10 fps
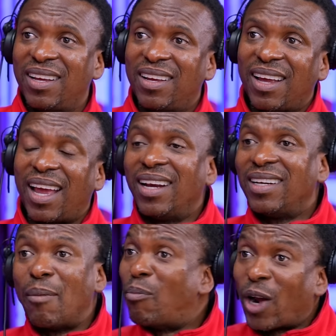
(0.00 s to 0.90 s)

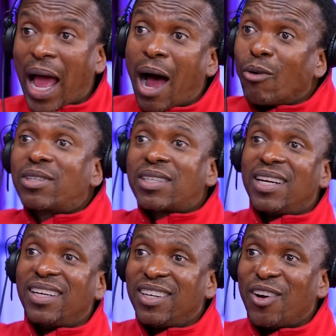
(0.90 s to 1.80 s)
And I bought a house.
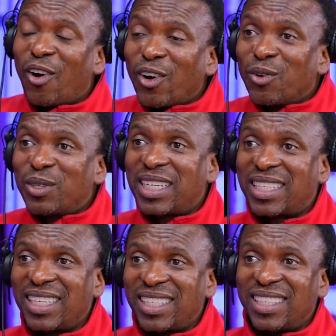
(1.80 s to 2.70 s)
You know, all those
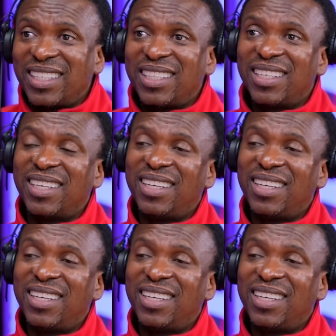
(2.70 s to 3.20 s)
decisions.